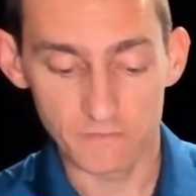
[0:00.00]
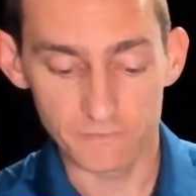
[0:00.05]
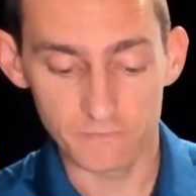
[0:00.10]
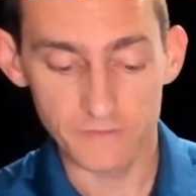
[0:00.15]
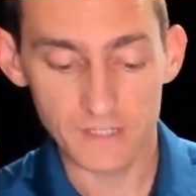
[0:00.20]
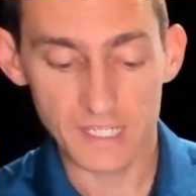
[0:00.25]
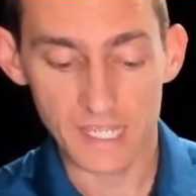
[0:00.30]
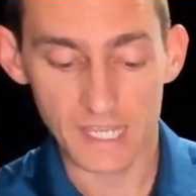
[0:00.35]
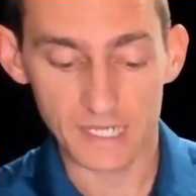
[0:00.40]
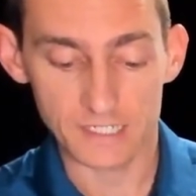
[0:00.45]

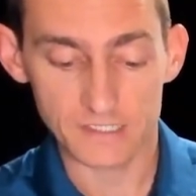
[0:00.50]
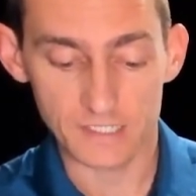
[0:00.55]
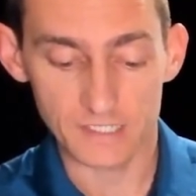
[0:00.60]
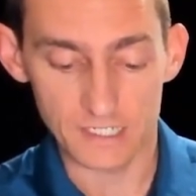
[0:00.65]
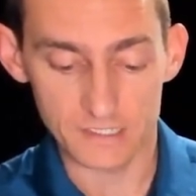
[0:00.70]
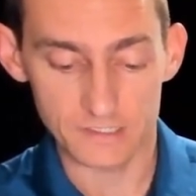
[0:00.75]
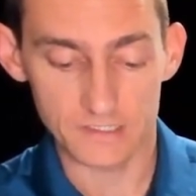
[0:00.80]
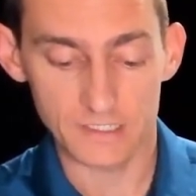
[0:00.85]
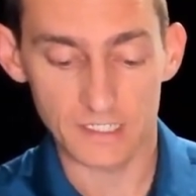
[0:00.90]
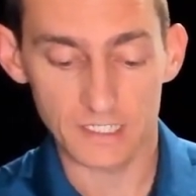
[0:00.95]
VX
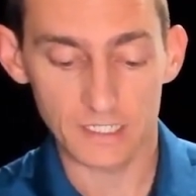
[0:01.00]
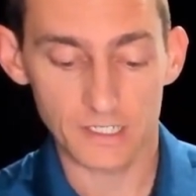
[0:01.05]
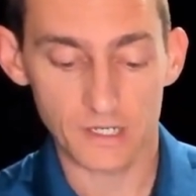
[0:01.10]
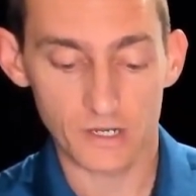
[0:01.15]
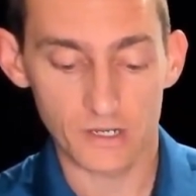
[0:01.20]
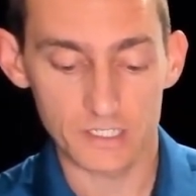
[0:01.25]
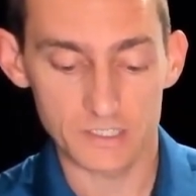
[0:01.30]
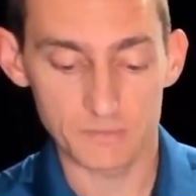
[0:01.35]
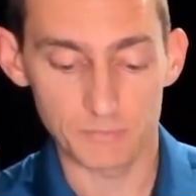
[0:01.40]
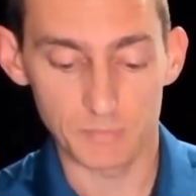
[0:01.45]
at ceiling
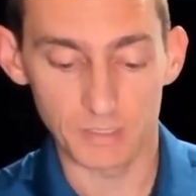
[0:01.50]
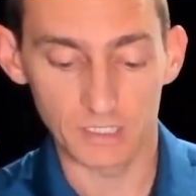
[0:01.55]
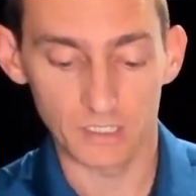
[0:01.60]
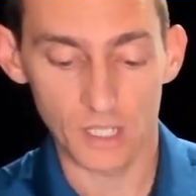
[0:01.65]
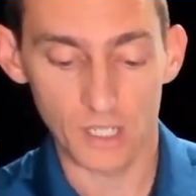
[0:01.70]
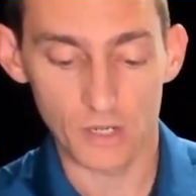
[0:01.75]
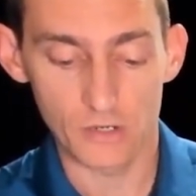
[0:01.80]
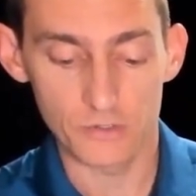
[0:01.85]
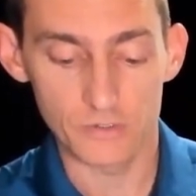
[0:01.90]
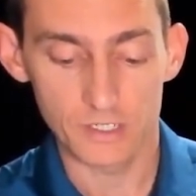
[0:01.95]
heights
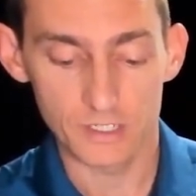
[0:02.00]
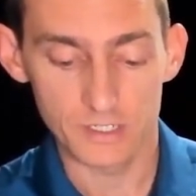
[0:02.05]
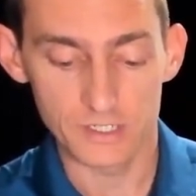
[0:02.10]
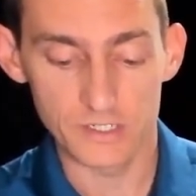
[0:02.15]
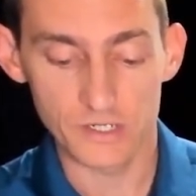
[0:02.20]
below